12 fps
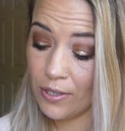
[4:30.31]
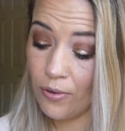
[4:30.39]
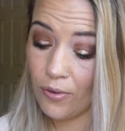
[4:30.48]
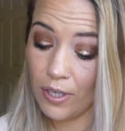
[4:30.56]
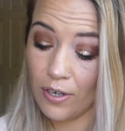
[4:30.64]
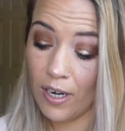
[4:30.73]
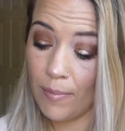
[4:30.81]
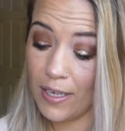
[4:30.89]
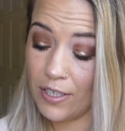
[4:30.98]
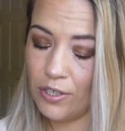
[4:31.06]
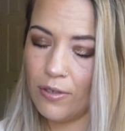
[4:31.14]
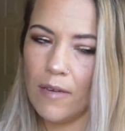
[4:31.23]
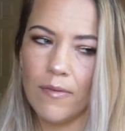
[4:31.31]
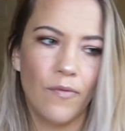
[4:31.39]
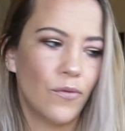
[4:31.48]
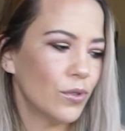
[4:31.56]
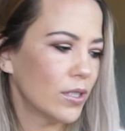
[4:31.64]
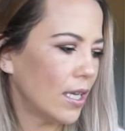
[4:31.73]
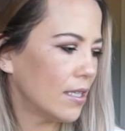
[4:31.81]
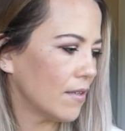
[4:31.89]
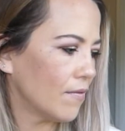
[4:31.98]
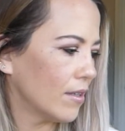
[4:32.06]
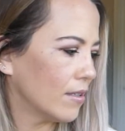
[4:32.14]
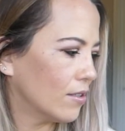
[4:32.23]
Holy crap. I do have a full size
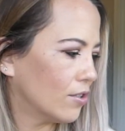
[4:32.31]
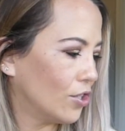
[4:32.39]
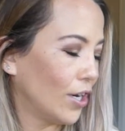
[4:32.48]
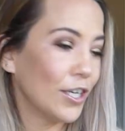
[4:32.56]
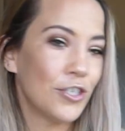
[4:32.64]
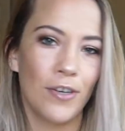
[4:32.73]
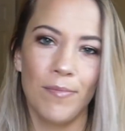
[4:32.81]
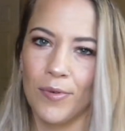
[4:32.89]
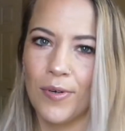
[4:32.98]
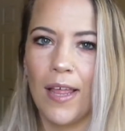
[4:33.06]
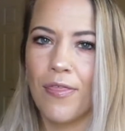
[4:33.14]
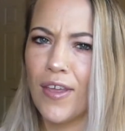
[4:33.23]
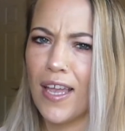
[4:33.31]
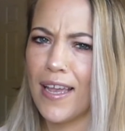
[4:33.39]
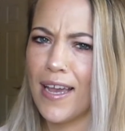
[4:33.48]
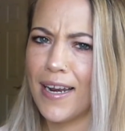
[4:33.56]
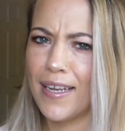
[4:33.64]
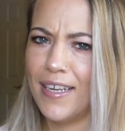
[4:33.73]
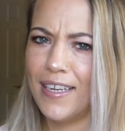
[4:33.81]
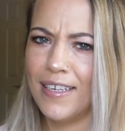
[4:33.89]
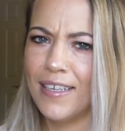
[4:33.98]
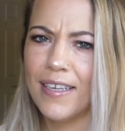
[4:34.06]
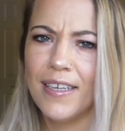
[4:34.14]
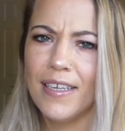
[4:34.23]
of the dry shampoo, and I think I got it
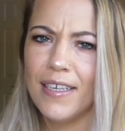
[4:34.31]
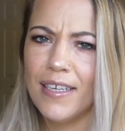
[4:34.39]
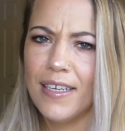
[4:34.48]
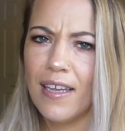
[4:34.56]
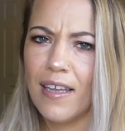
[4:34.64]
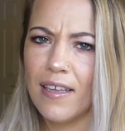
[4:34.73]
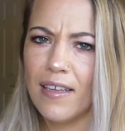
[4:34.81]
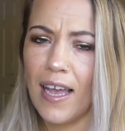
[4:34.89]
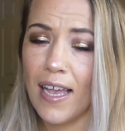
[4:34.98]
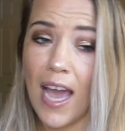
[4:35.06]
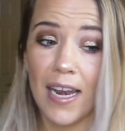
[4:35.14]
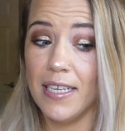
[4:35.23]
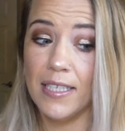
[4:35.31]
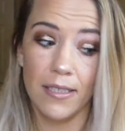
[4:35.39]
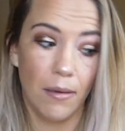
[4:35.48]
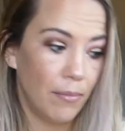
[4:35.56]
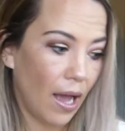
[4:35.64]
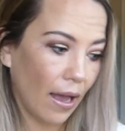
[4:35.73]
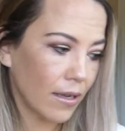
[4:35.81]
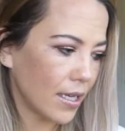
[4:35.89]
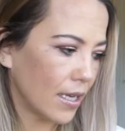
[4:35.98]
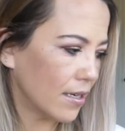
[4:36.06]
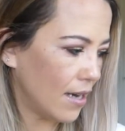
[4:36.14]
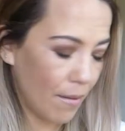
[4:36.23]
in some box.
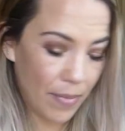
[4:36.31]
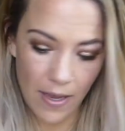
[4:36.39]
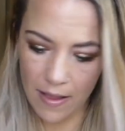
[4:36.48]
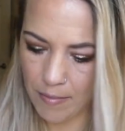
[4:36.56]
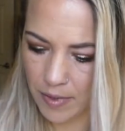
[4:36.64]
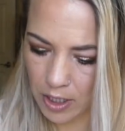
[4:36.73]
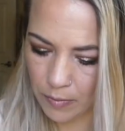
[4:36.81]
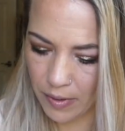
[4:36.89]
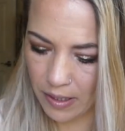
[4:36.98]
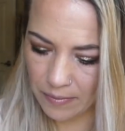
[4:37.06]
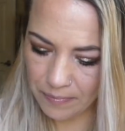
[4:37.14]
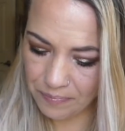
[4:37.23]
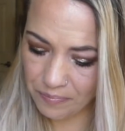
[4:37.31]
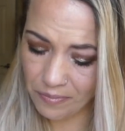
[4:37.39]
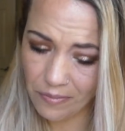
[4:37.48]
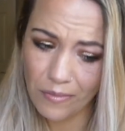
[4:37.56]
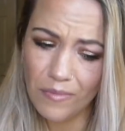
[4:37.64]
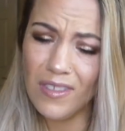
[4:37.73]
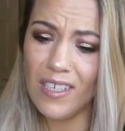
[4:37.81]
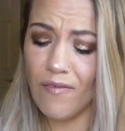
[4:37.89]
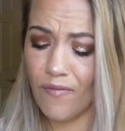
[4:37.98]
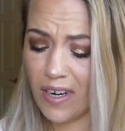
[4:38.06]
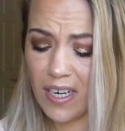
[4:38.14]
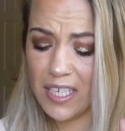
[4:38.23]
I did not pay that much, but
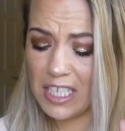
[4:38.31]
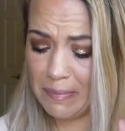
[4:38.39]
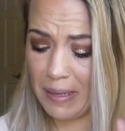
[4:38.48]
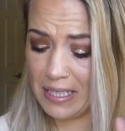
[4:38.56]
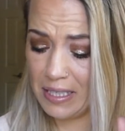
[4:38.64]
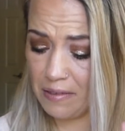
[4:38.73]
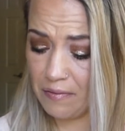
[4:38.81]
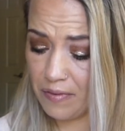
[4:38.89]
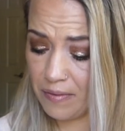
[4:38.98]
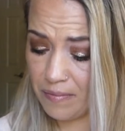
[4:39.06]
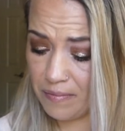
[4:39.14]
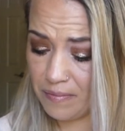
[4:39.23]
very expensive.